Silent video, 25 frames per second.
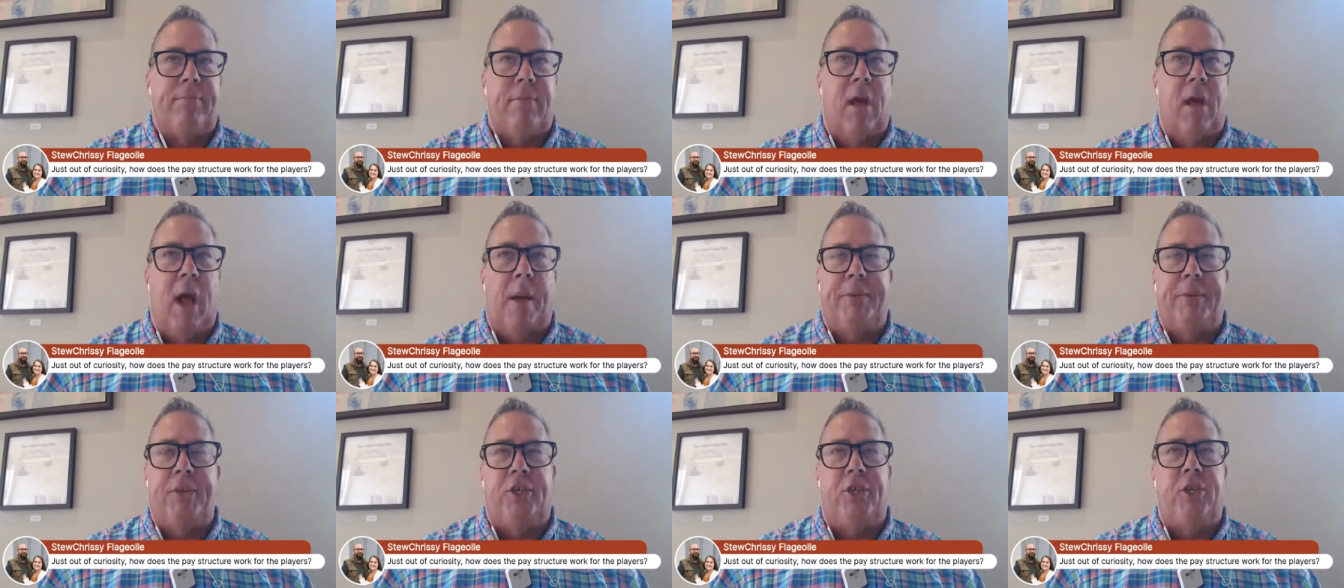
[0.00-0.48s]

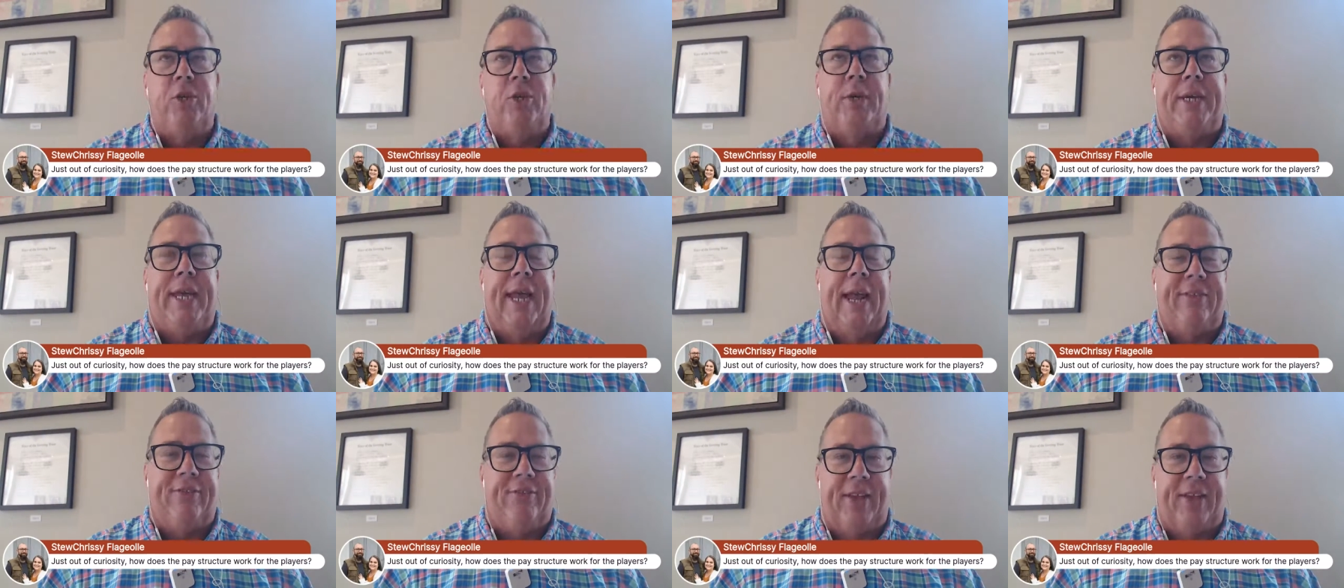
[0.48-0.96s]
Obviously, you
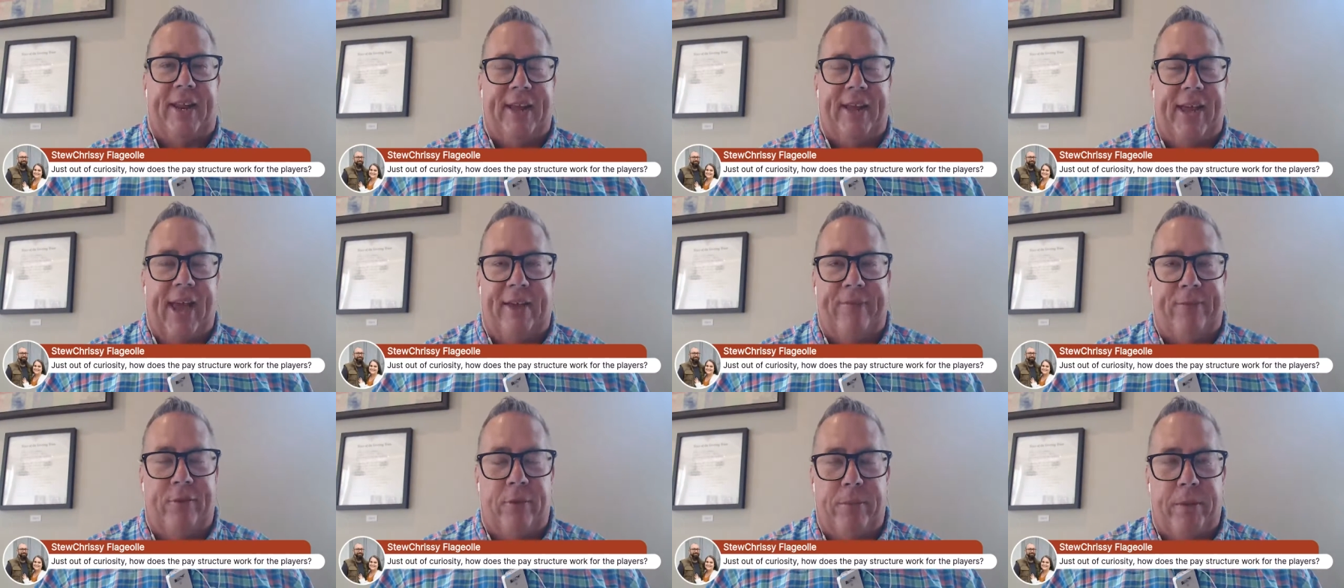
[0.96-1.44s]
can't sign a
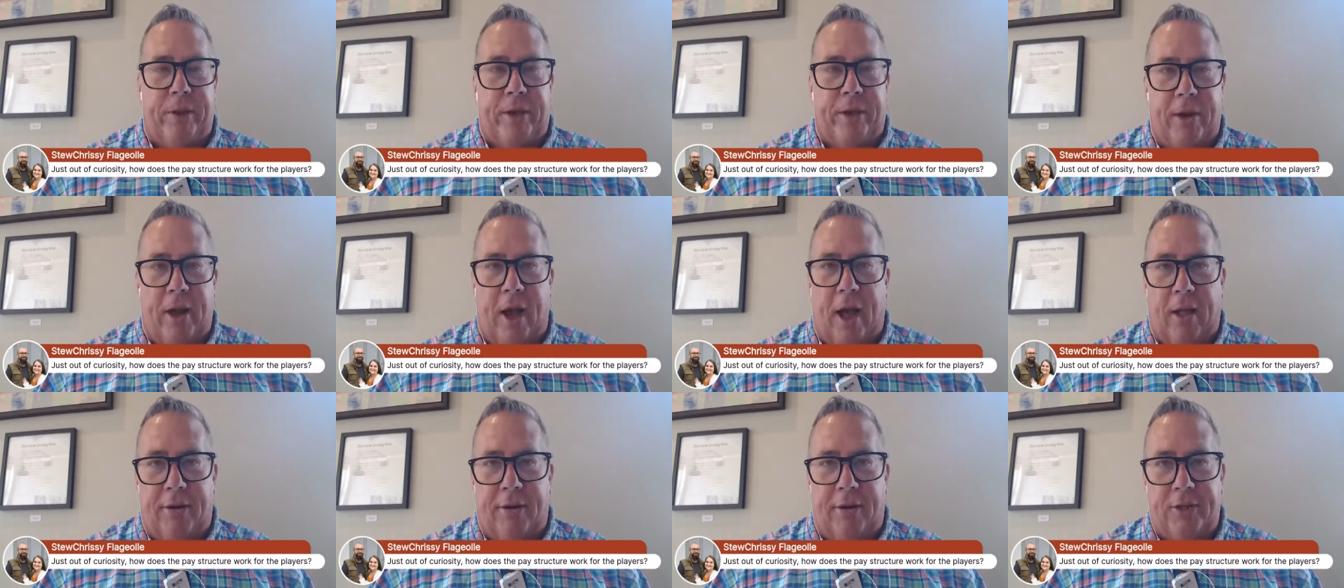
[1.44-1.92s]
guy for $1 million.
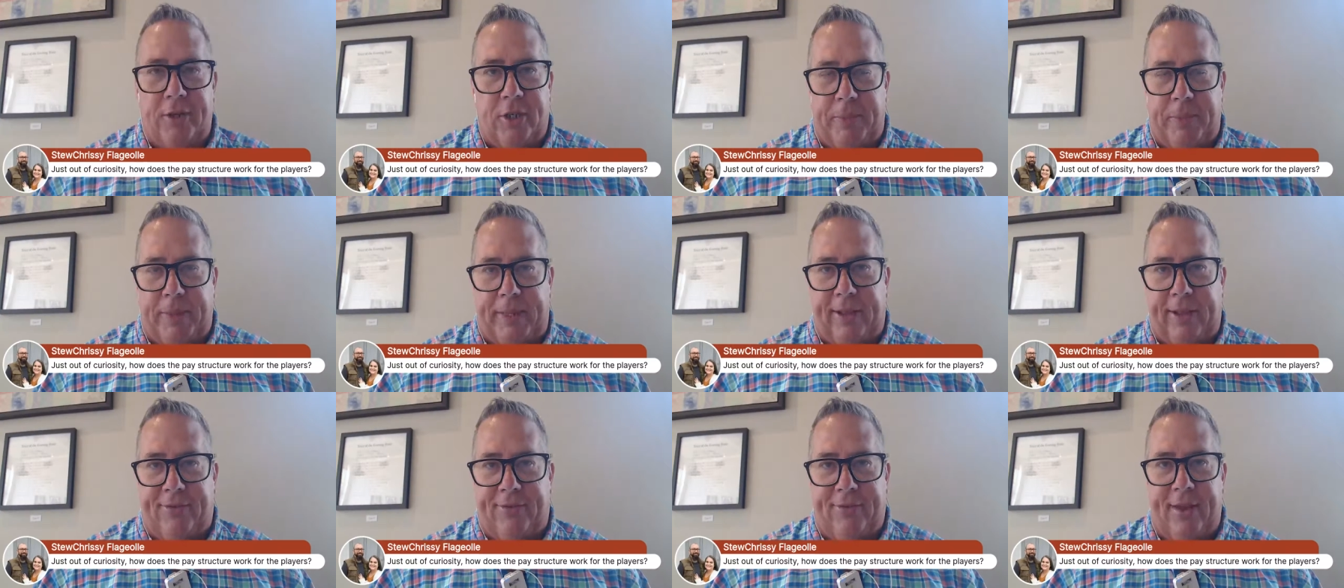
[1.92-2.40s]
I
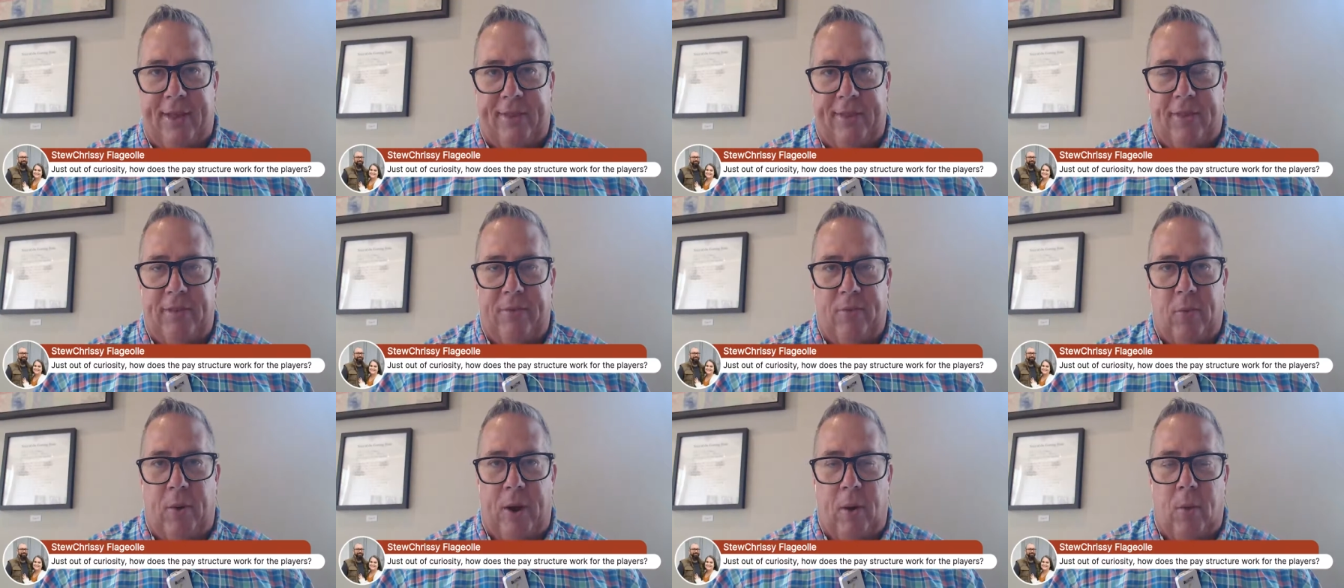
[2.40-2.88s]
mean, that's not
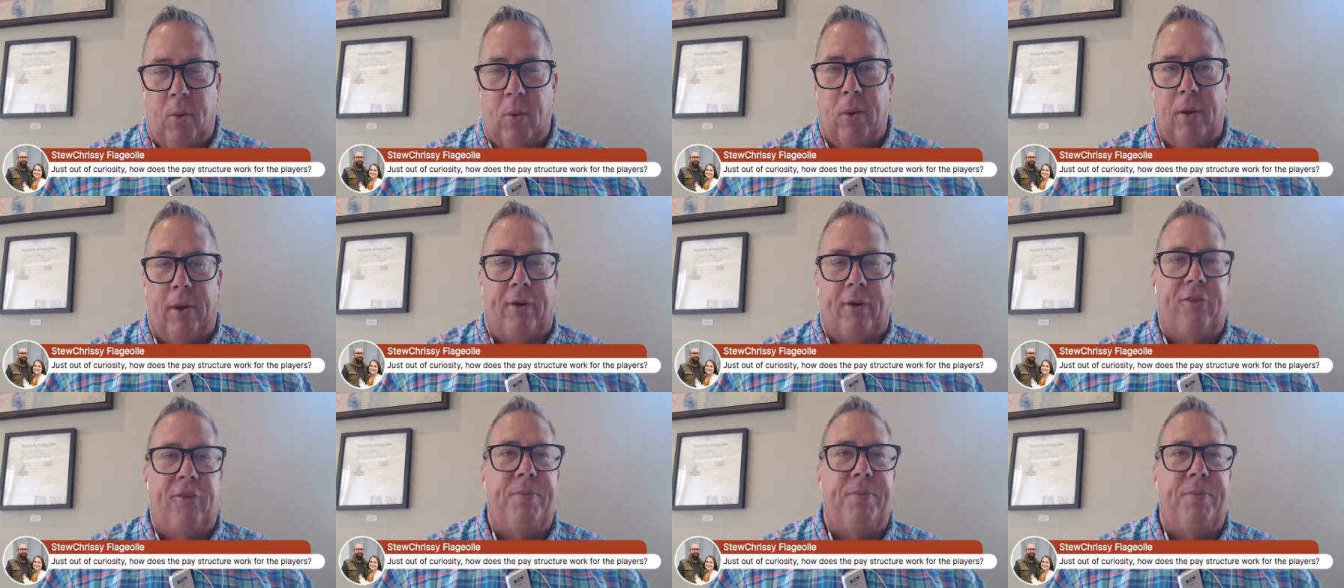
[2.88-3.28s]
the way it works.